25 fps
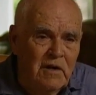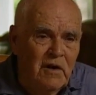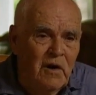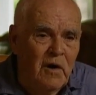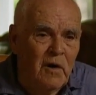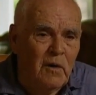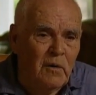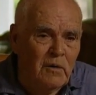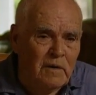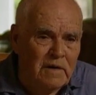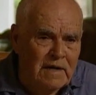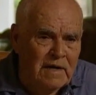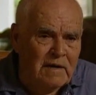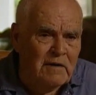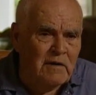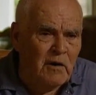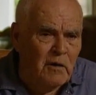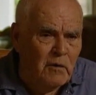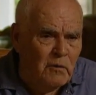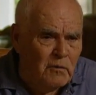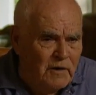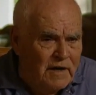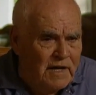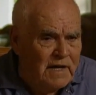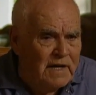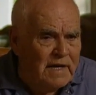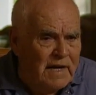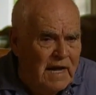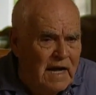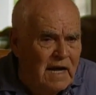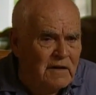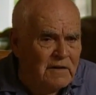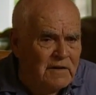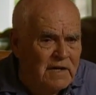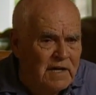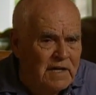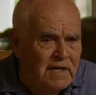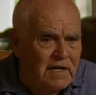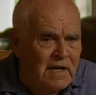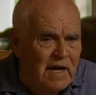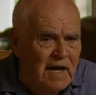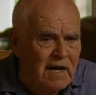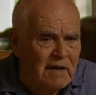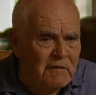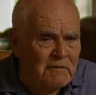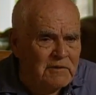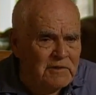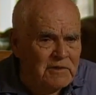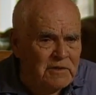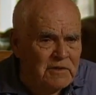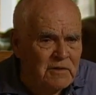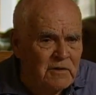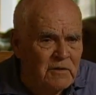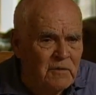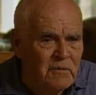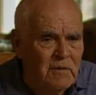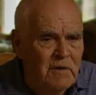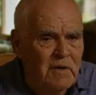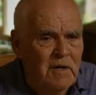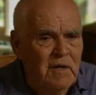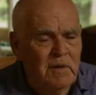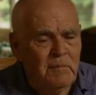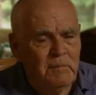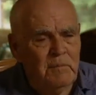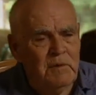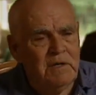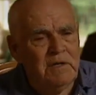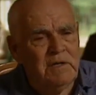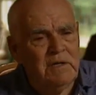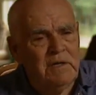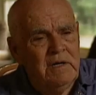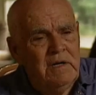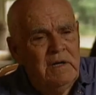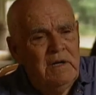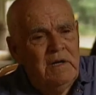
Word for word: all they had already down to eight hours, you know. But